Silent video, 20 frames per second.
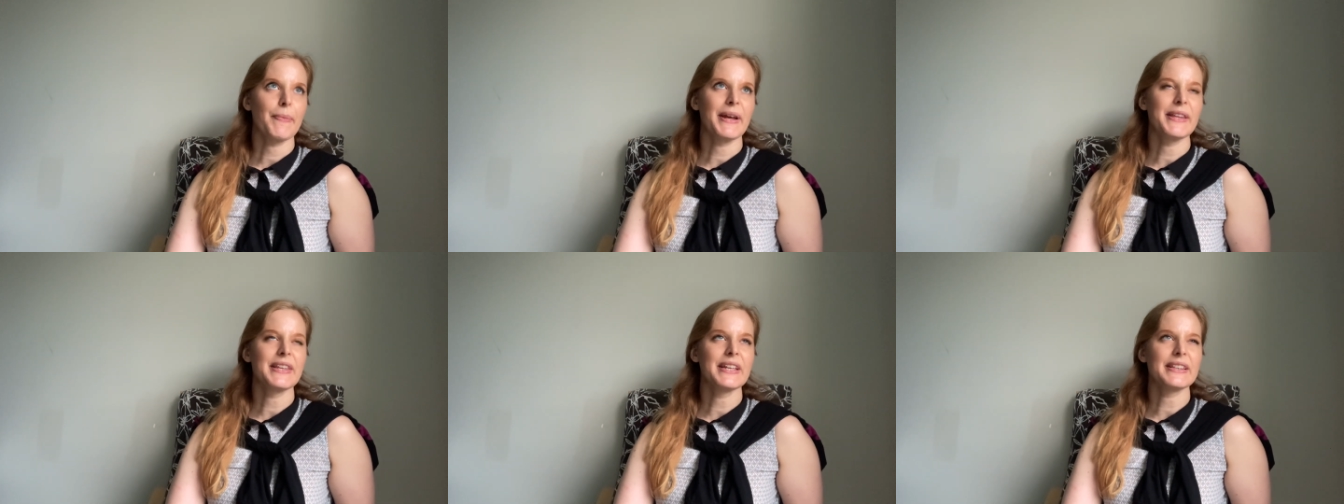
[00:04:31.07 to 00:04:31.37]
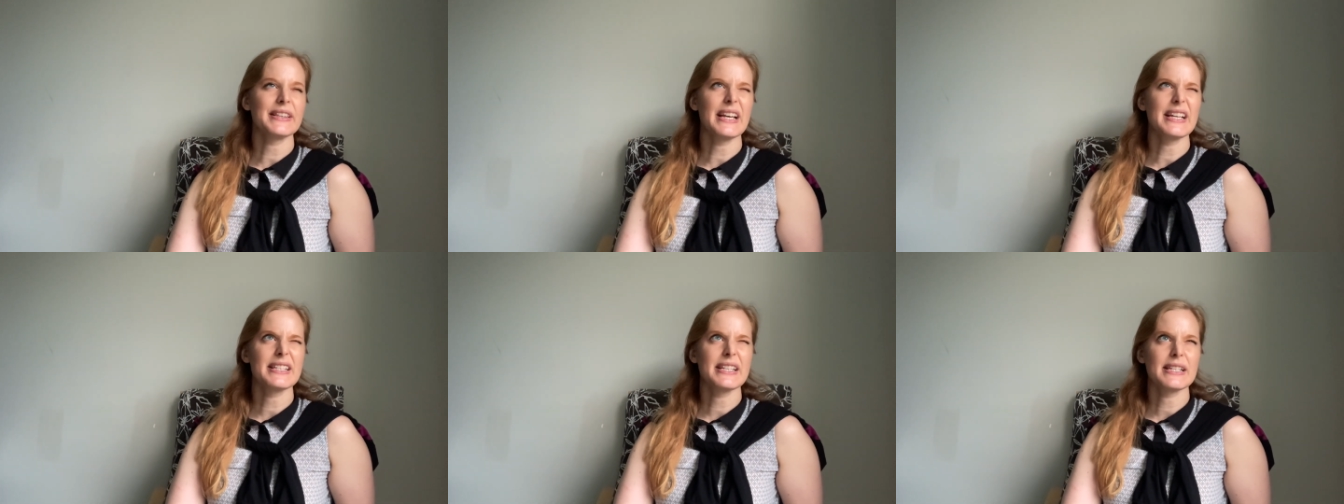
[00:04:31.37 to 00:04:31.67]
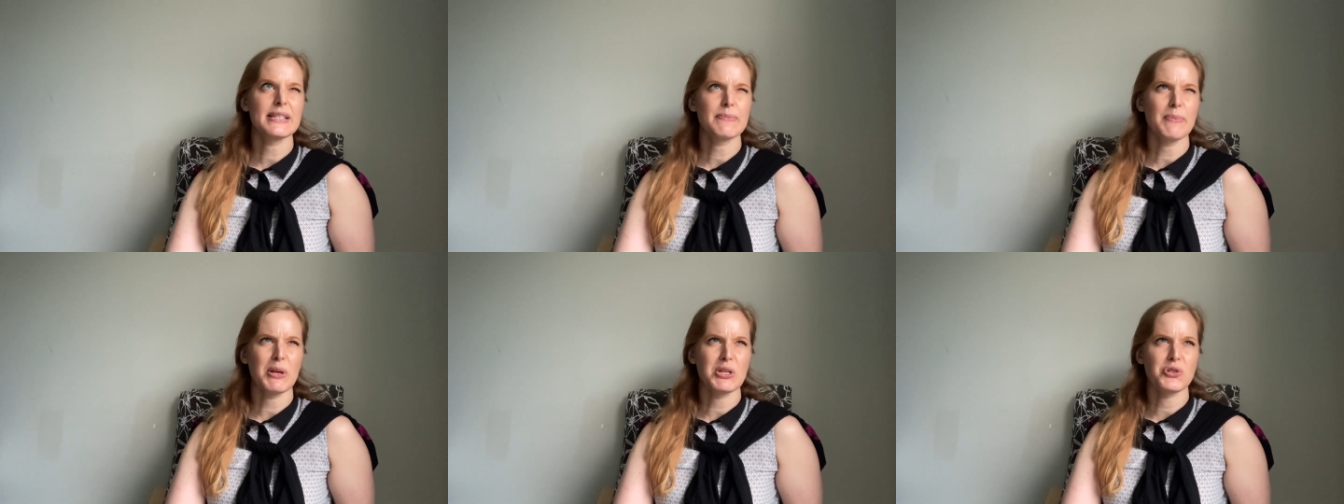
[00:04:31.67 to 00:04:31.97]
I think that's a
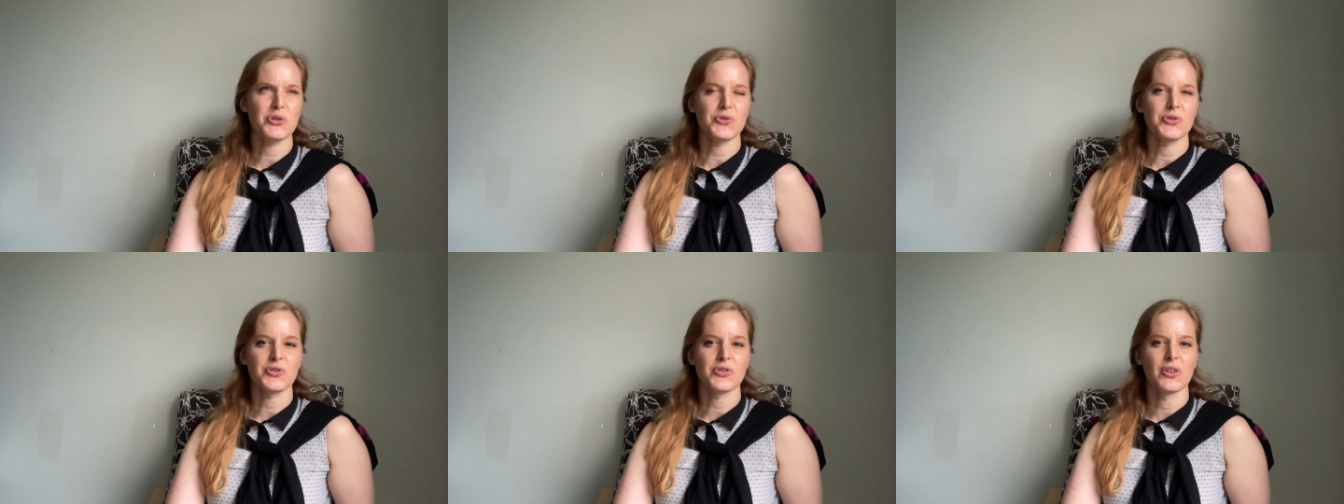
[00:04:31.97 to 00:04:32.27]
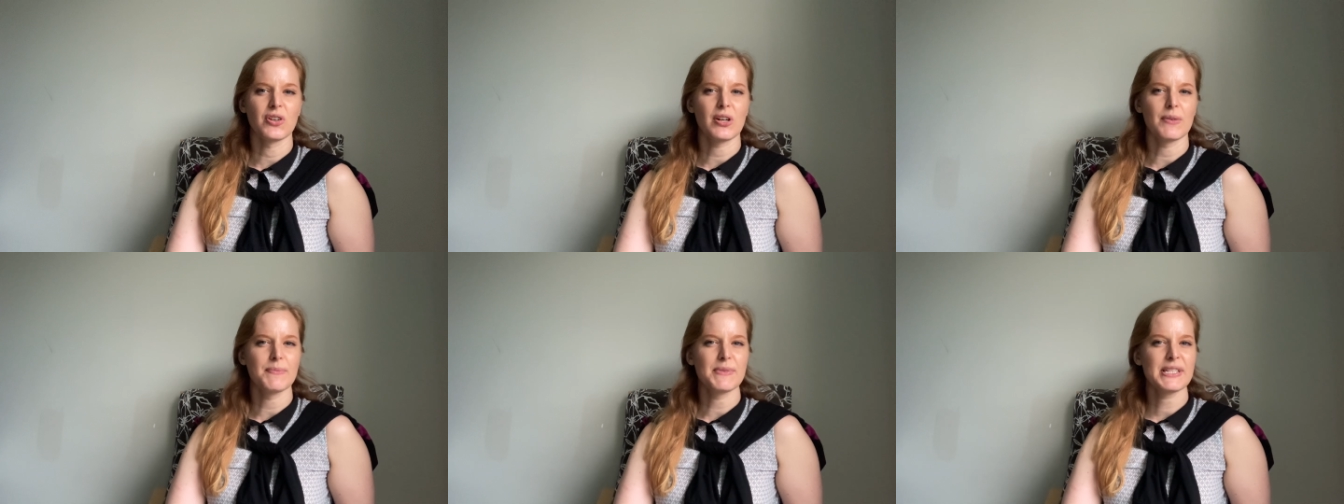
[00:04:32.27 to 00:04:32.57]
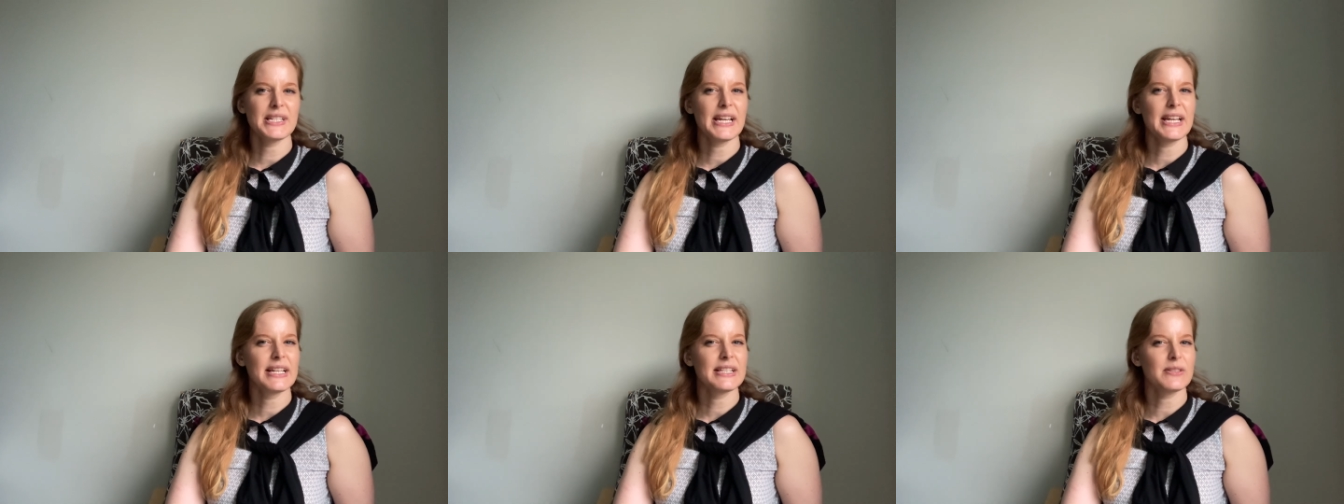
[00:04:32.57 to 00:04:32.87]
special
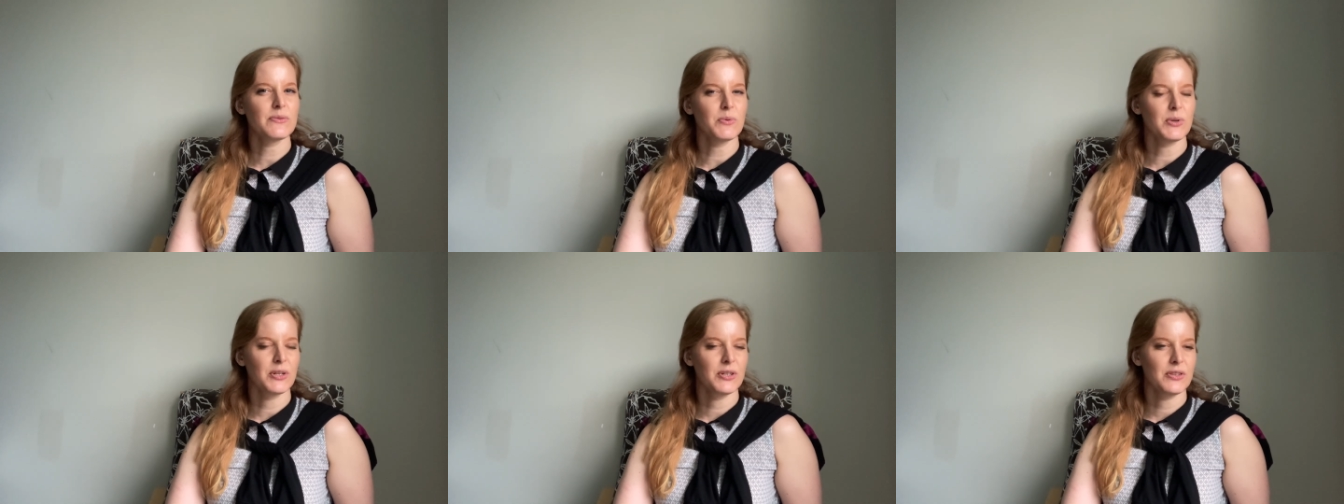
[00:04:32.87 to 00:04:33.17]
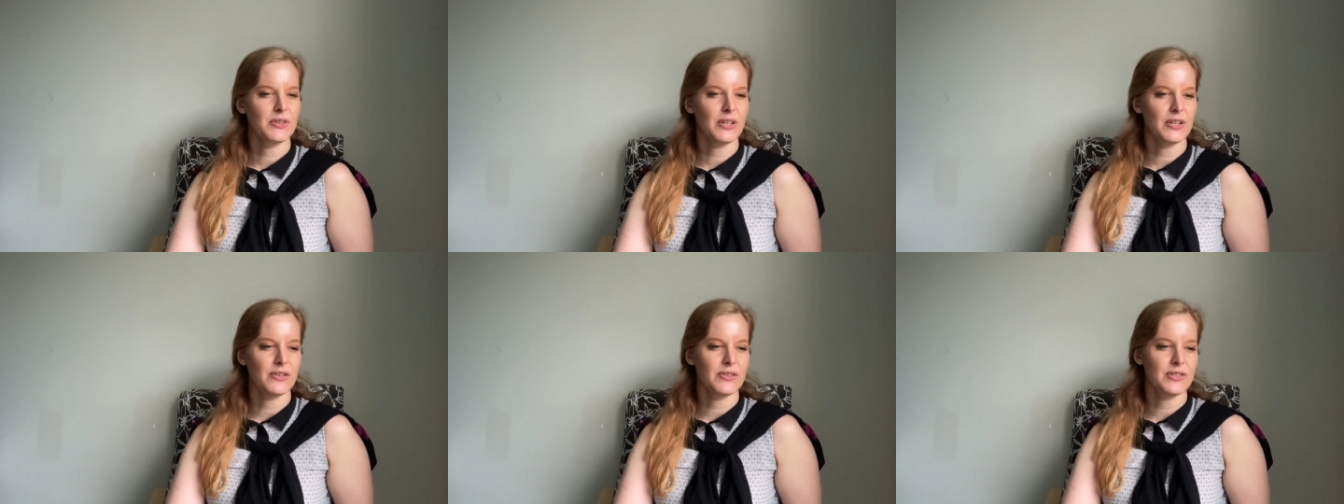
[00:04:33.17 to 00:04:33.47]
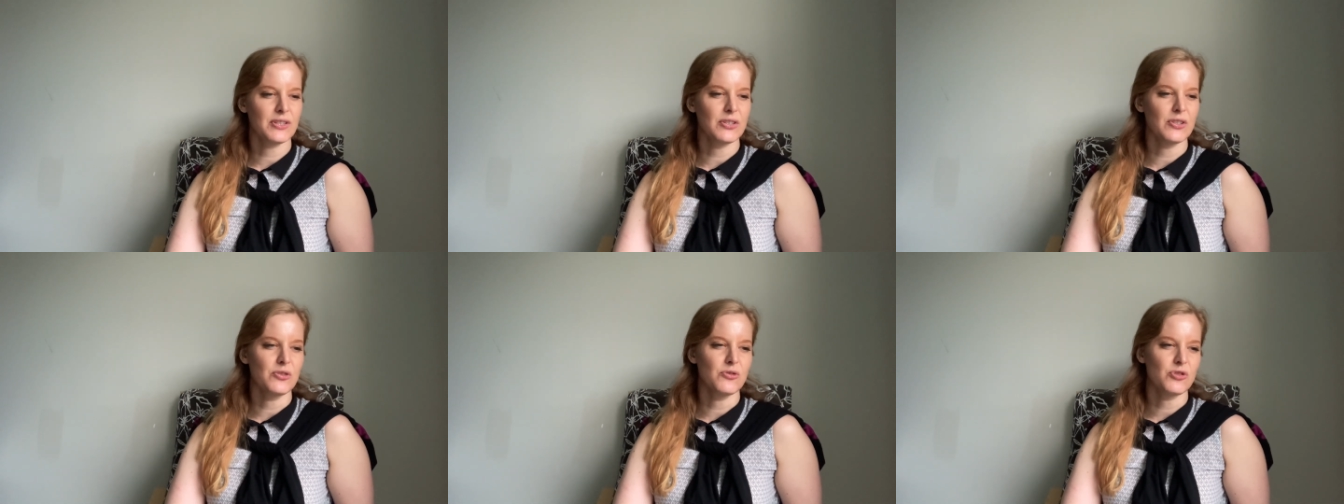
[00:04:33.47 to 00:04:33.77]
circumstance where
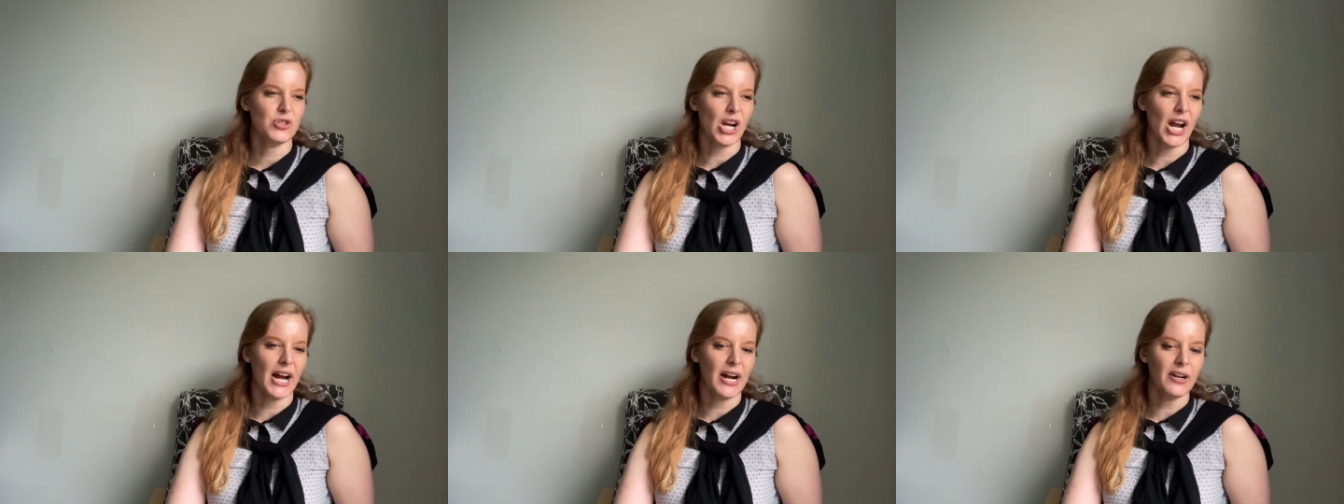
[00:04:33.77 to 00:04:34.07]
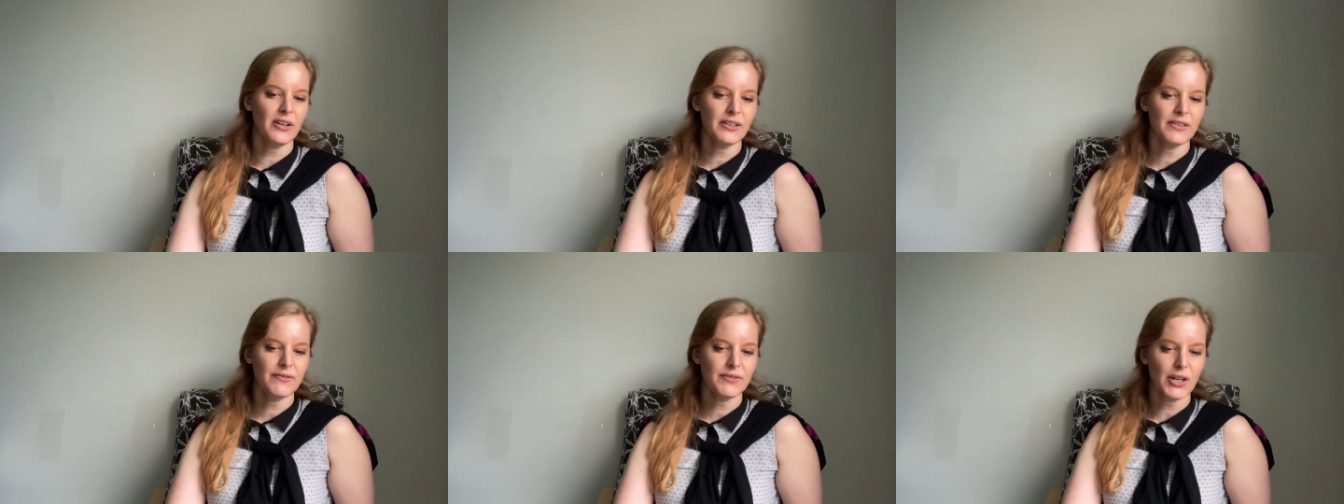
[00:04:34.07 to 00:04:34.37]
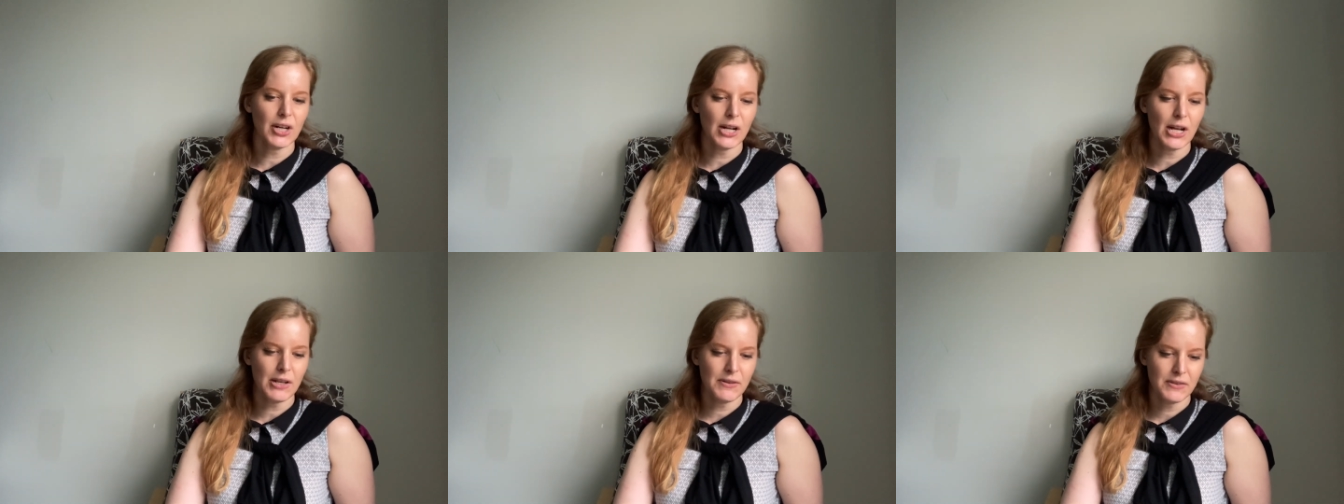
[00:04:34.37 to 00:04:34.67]
there's a new child
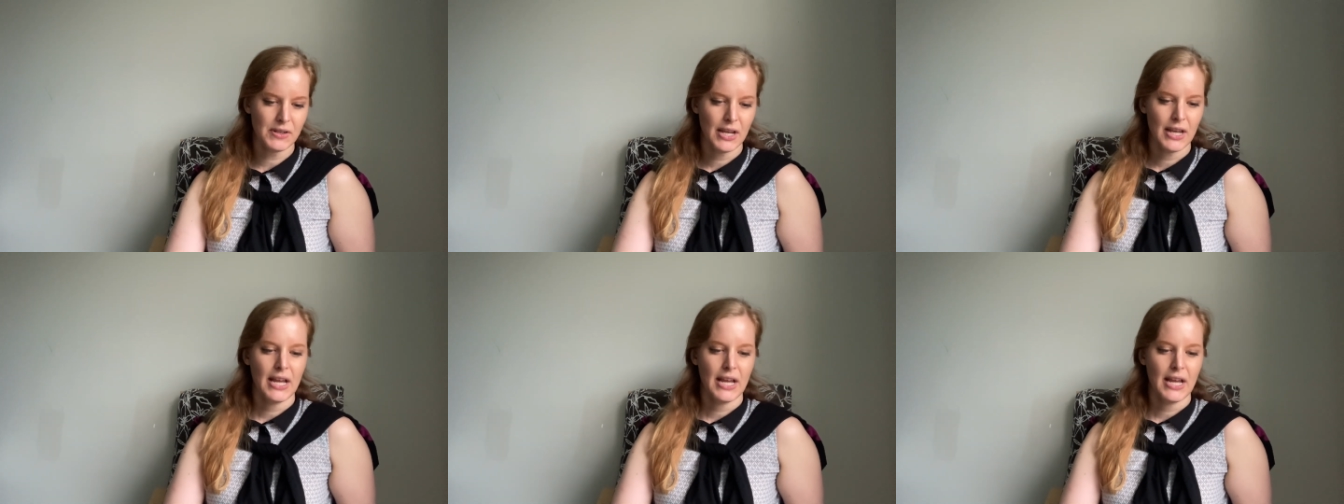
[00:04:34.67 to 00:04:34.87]
involved